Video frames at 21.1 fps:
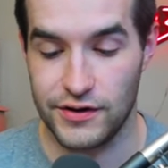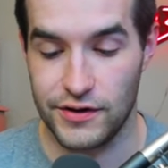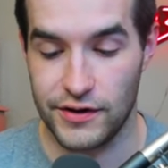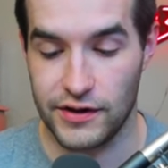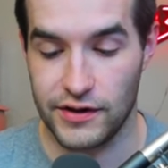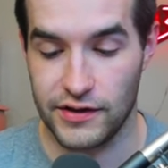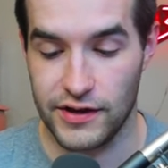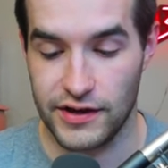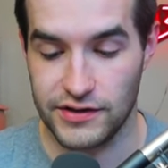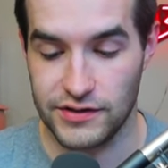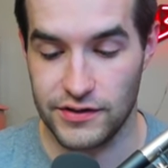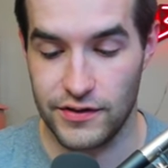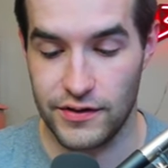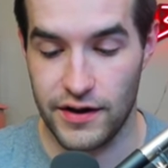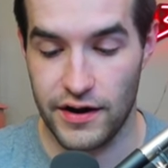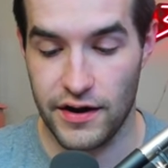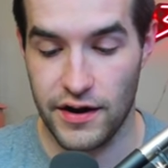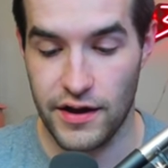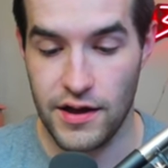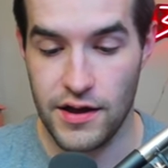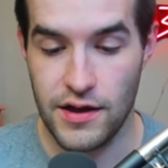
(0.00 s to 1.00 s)
collection
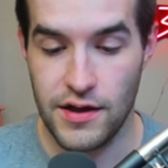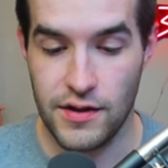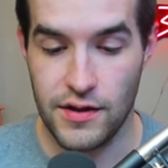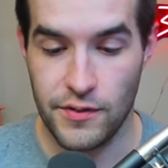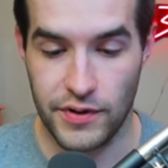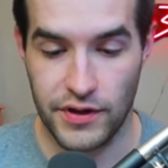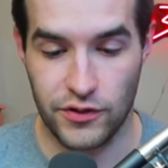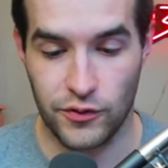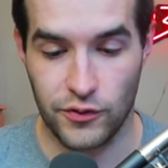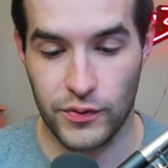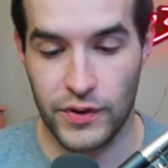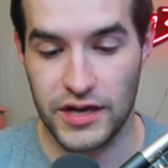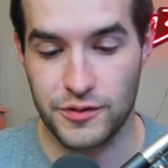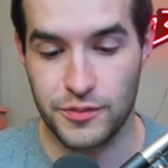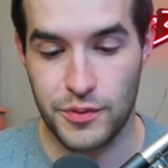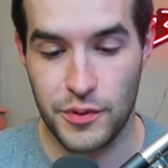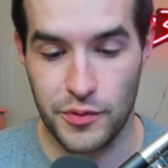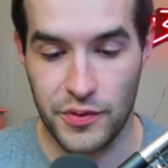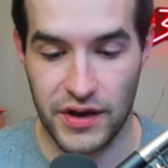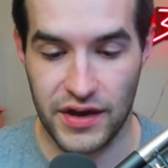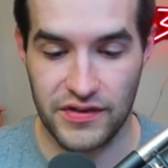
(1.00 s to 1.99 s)
there. We got the
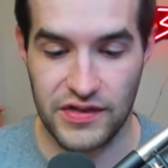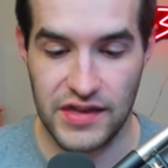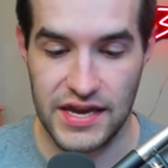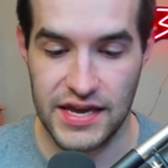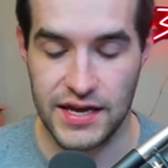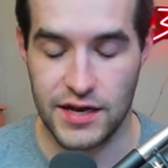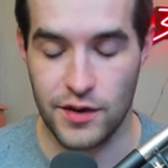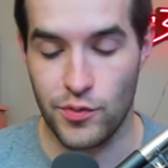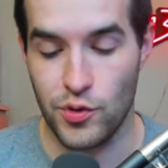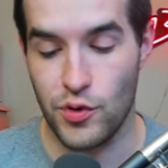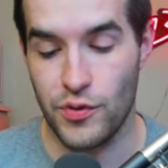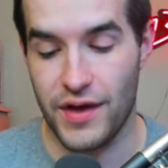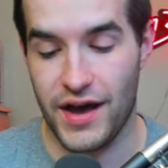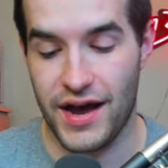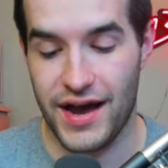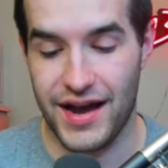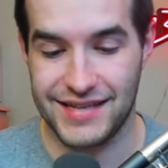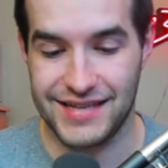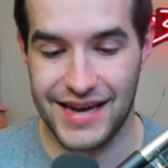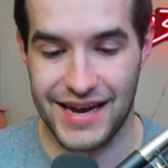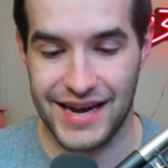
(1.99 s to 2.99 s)
Recipe, they got the Ikaboon, the
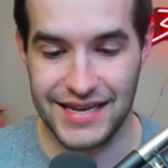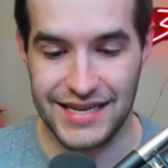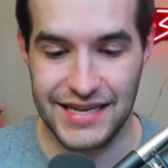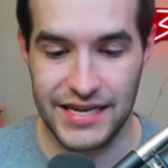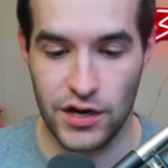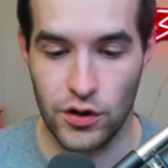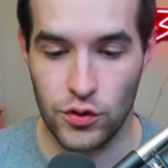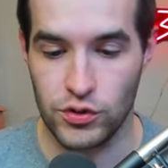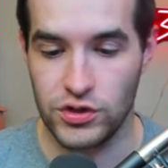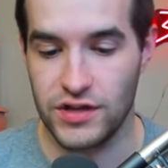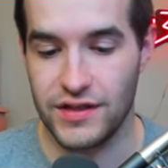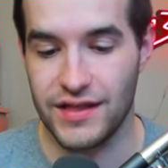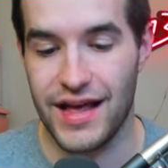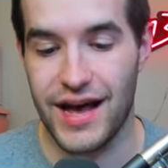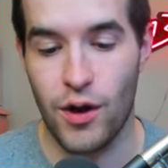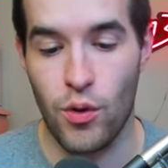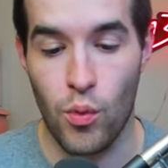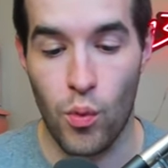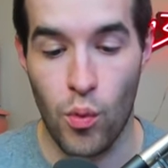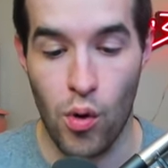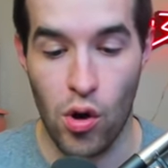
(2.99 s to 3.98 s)
High Tide Gyojin,
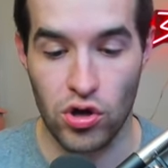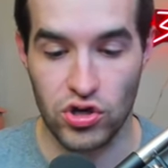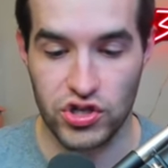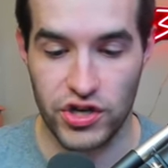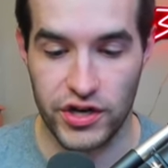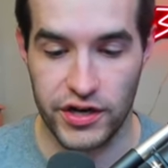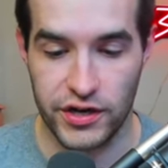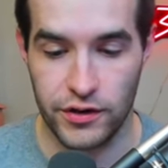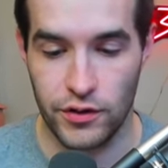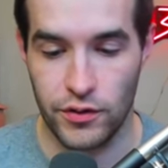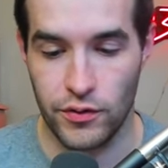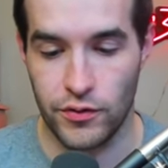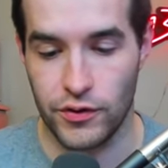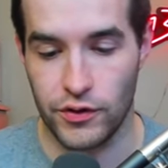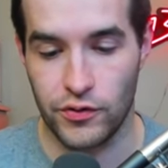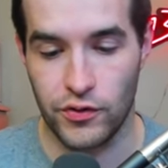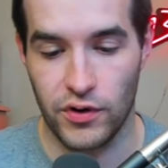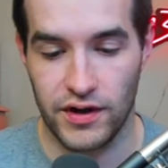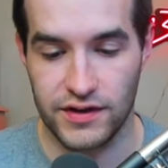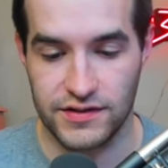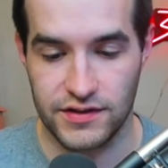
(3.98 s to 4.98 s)
the Wall Shadow, the
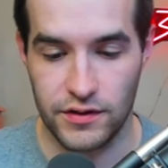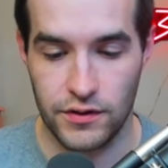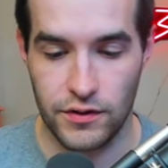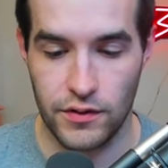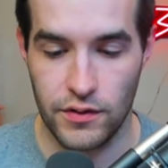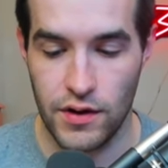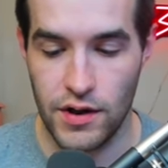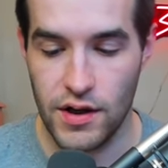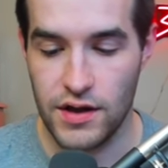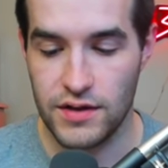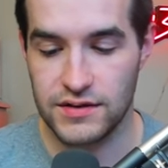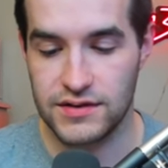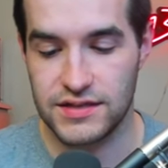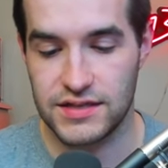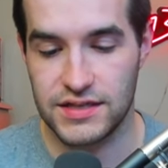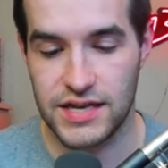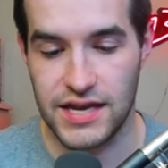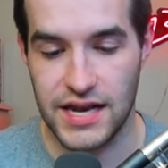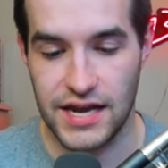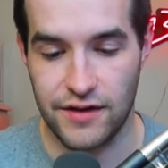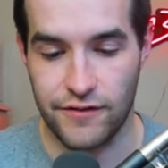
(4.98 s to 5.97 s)
Grotto,
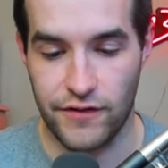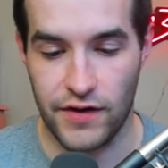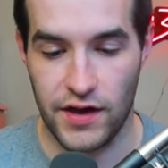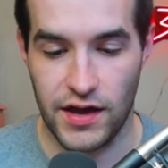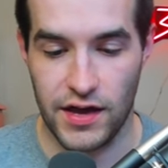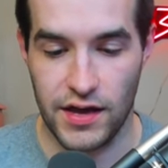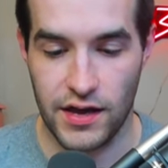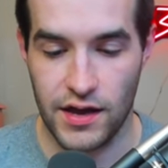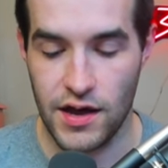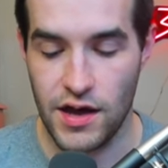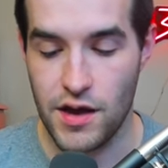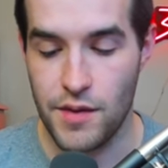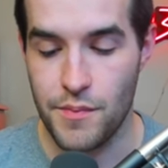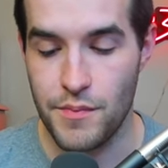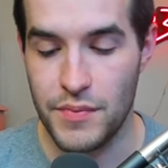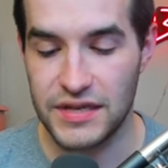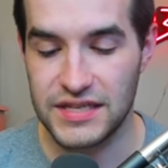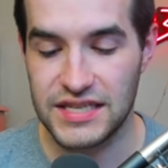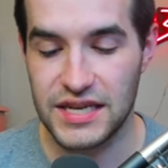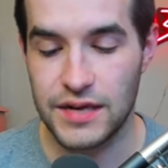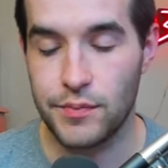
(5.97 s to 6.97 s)
Snake Fang,
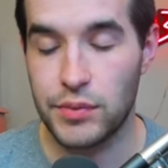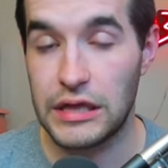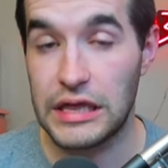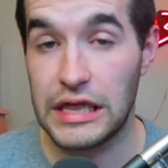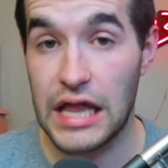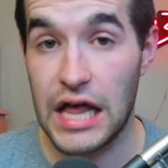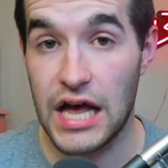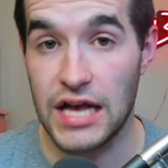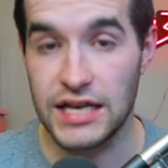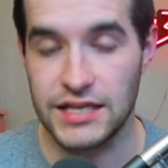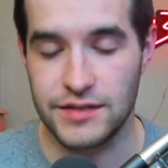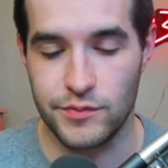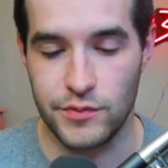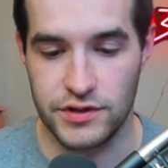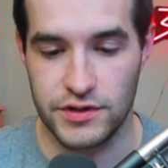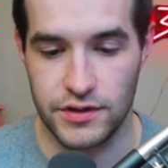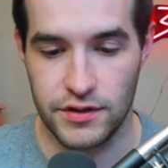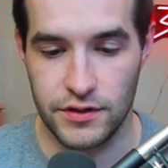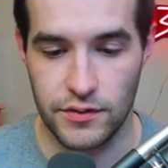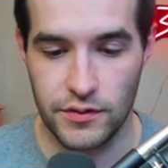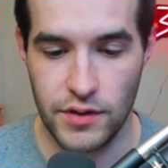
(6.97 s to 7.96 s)
Mystic Plasma
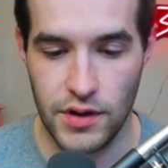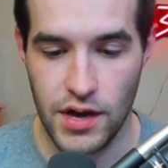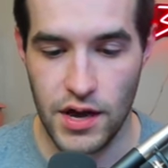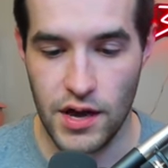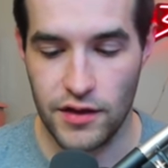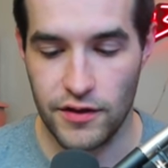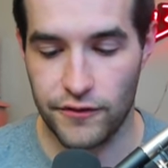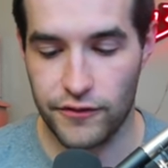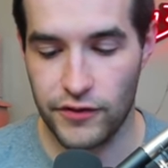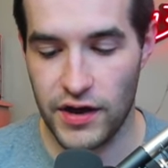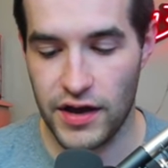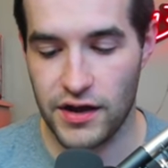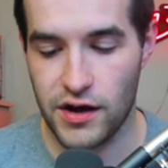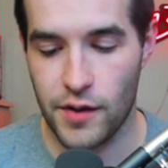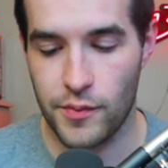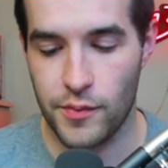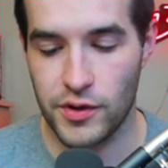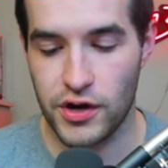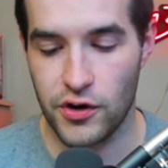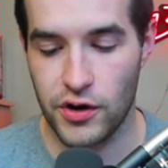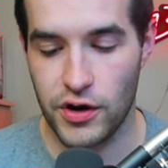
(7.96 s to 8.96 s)
Zone, the Flying
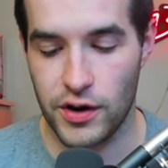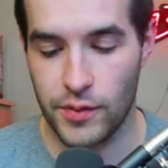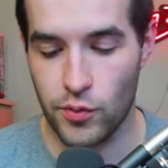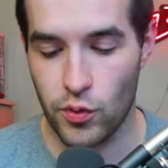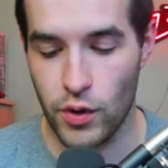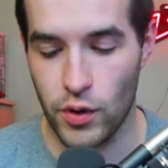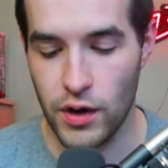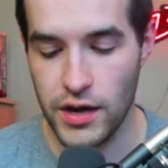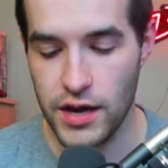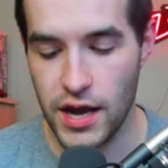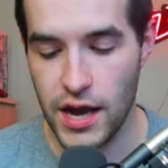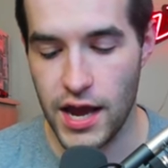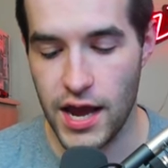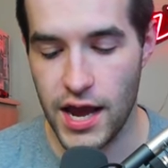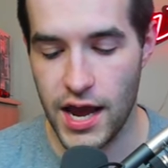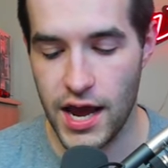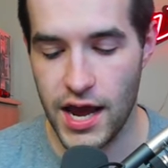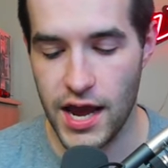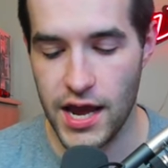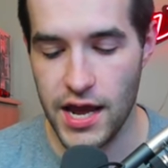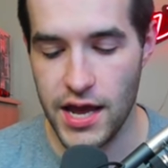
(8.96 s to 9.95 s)
Kamakiri number one,
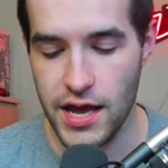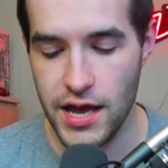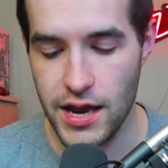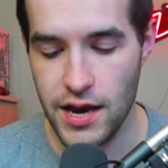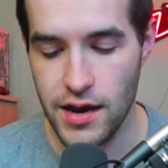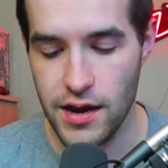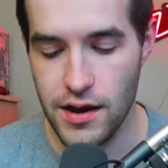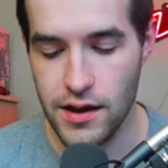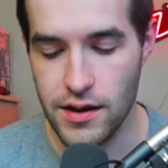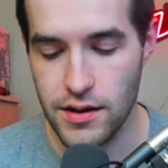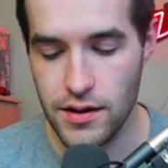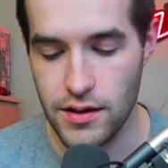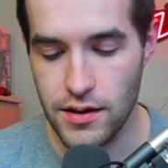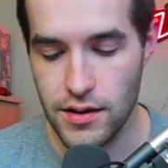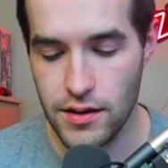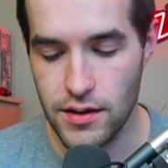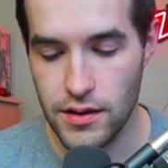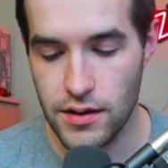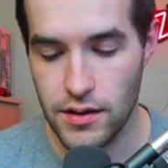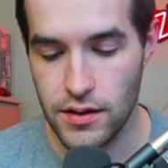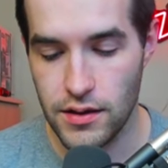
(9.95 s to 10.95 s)
and
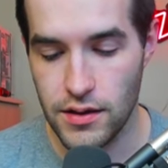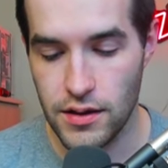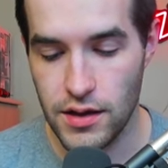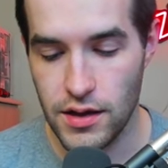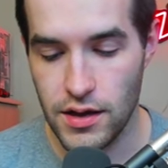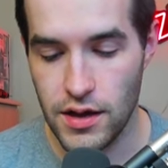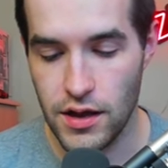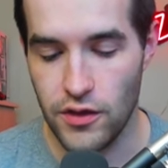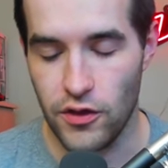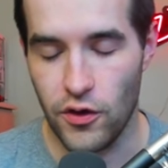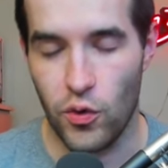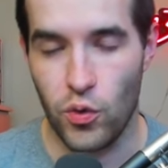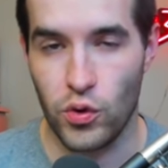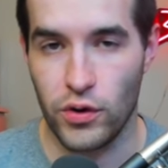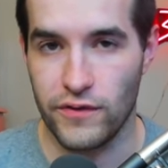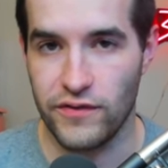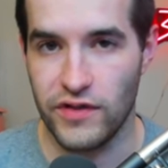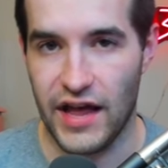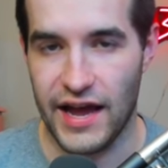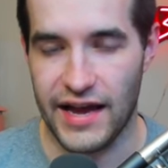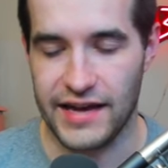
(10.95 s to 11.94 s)
the Horn
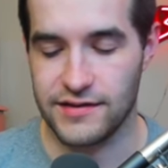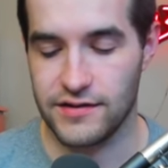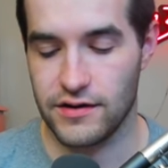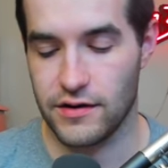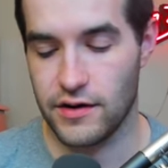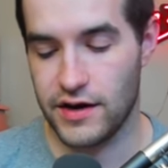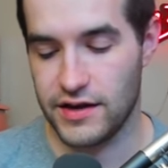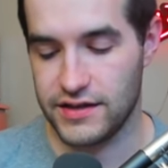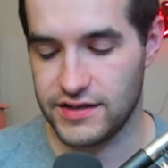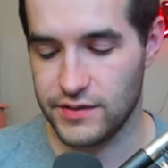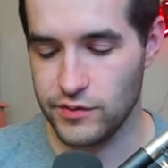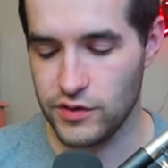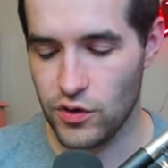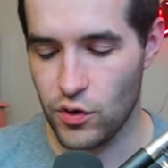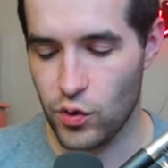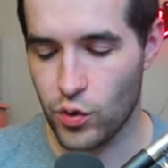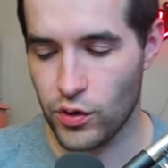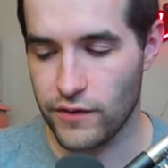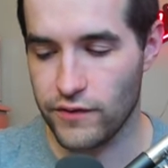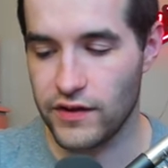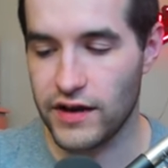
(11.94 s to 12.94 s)
of Light. All right, it seems like
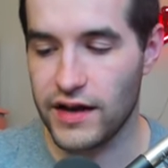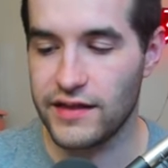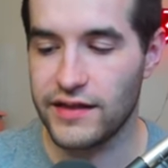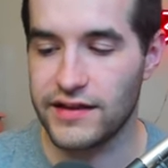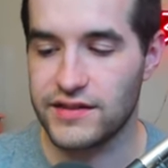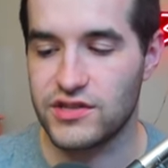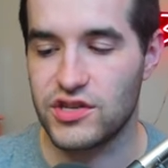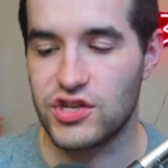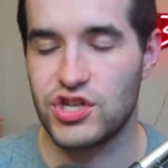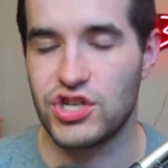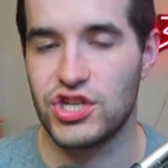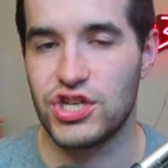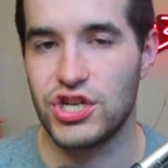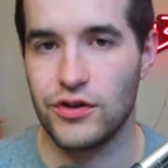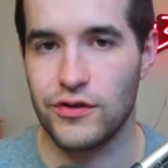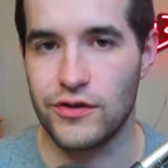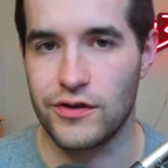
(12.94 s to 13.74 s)
Horn of Light likes to chill at the